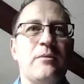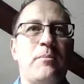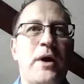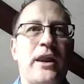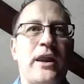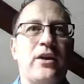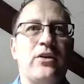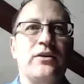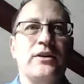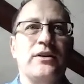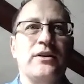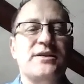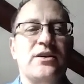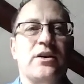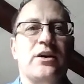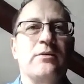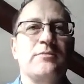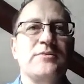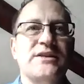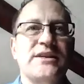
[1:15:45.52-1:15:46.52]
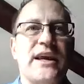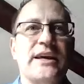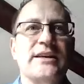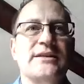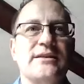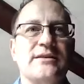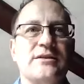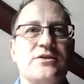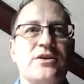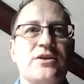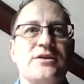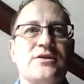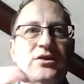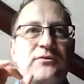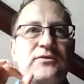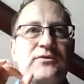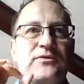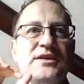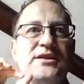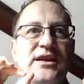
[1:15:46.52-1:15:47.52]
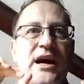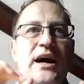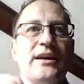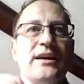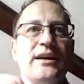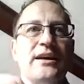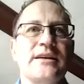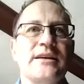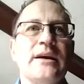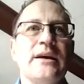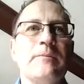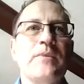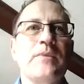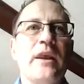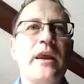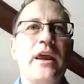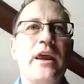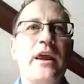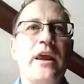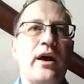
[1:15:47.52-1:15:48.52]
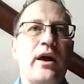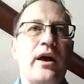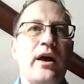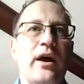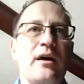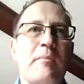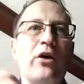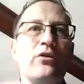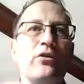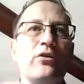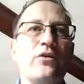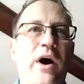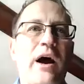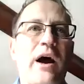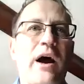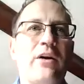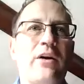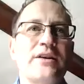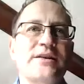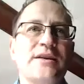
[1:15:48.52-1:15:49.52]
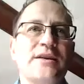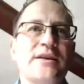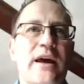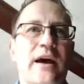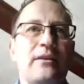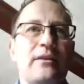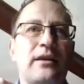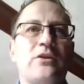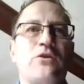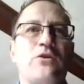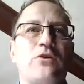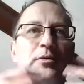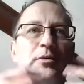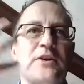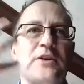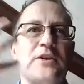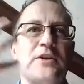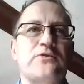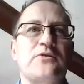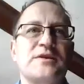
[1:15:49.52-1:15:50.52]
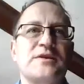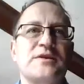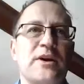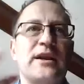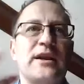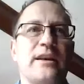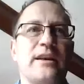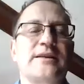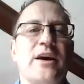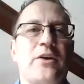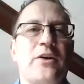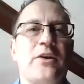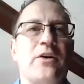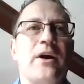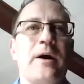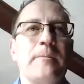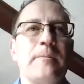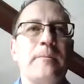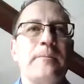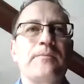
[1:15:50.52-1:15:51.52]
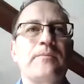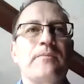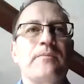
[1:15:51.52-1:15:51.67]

uh, depending on the circumstances just of the size you know an amount of virus and that that could be transmitted etc